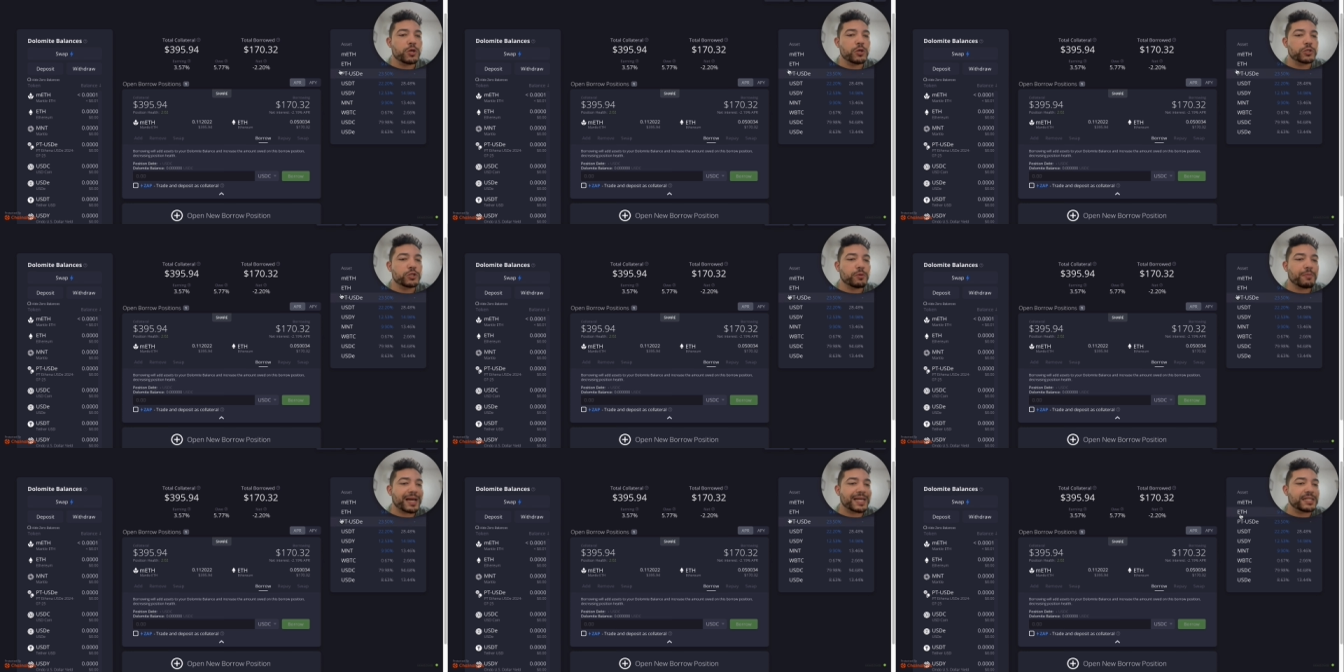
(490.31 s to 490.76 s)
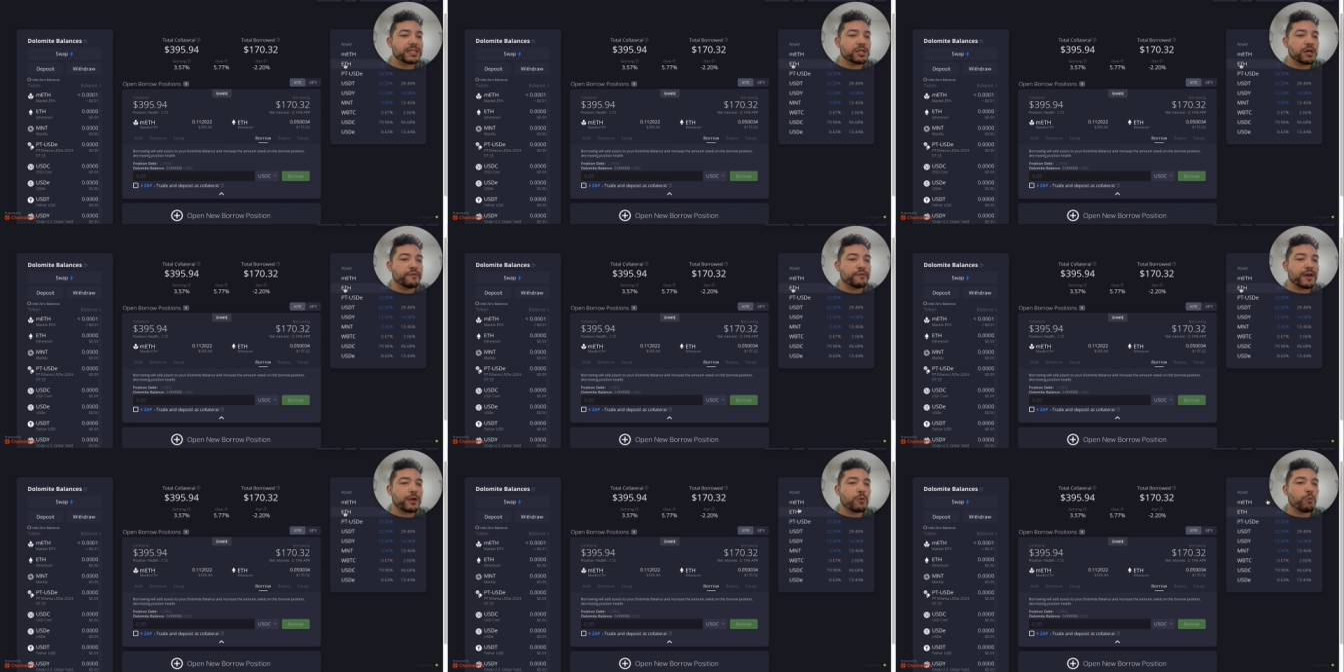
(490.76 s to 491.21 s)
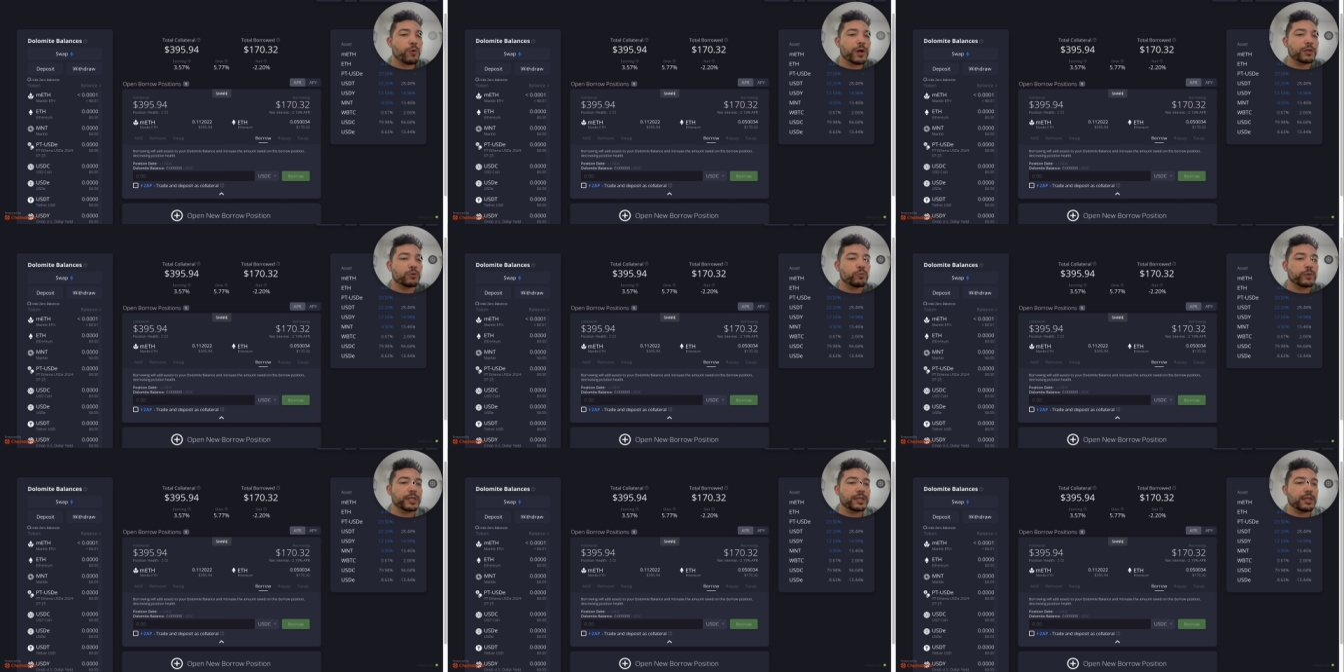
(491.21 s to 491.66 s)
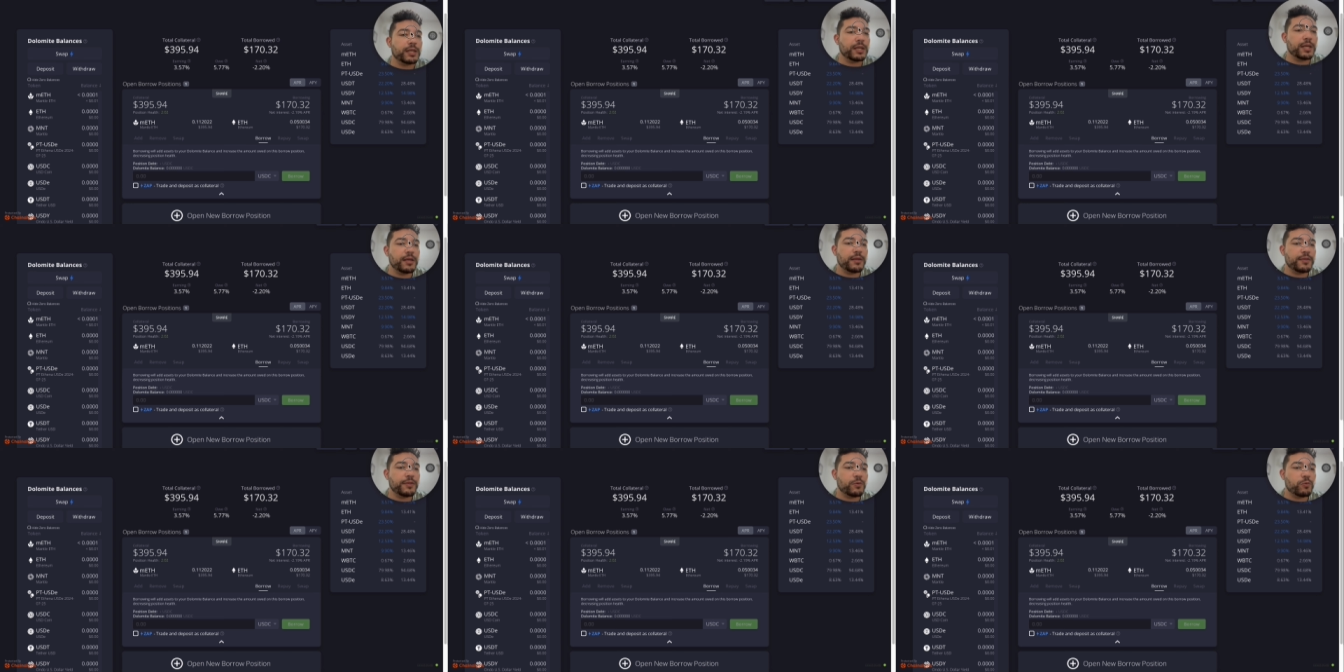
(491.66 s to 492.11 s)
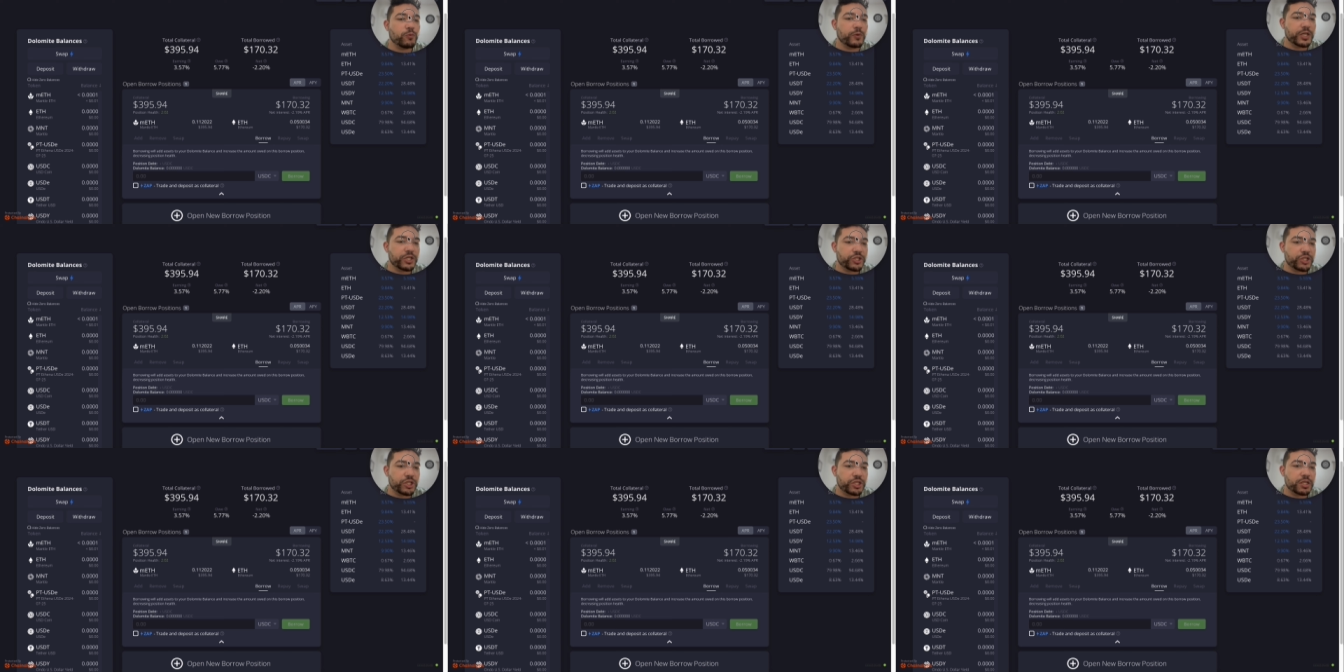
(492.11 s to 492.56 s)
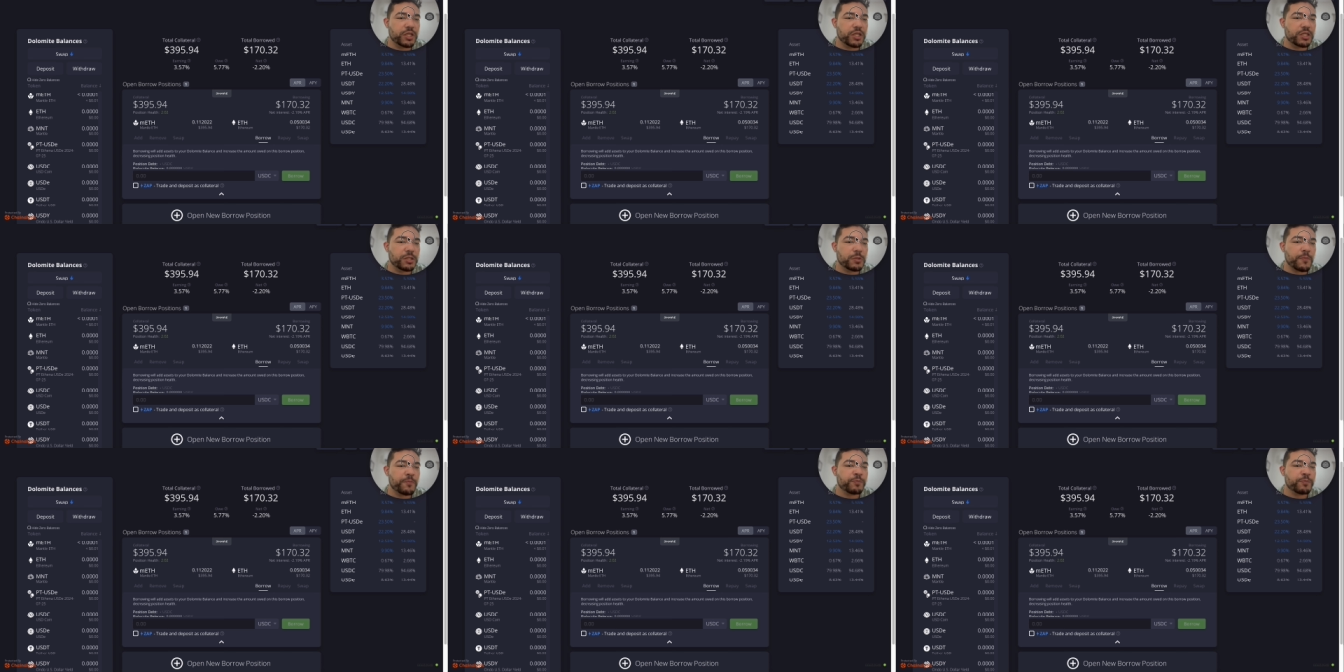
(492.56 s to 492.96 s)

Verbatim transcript: So myself, I went with ETH, which is